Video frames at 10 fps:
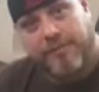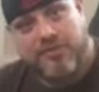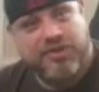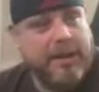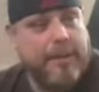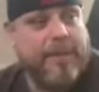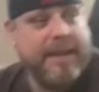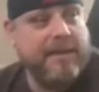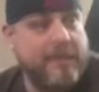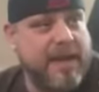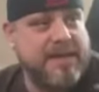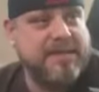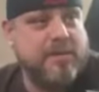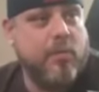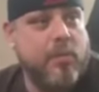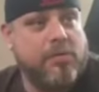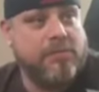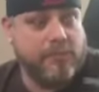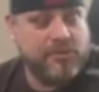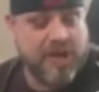from GMP. You guys did a
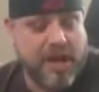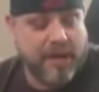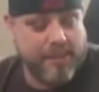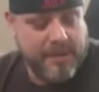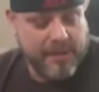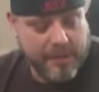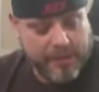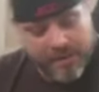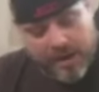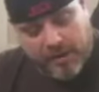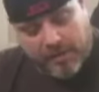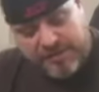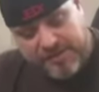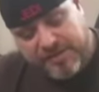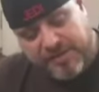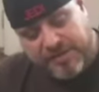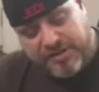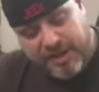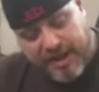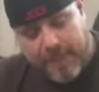wonderful job. Merry Christmas to the
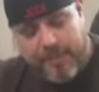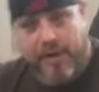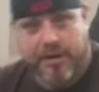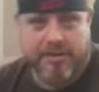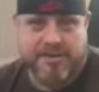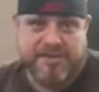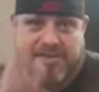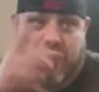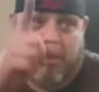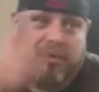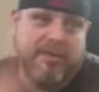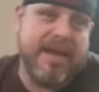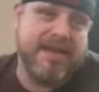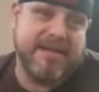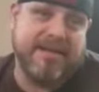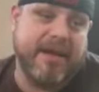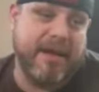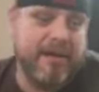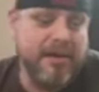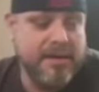Jedi. Merry Christmas to all you guys out there.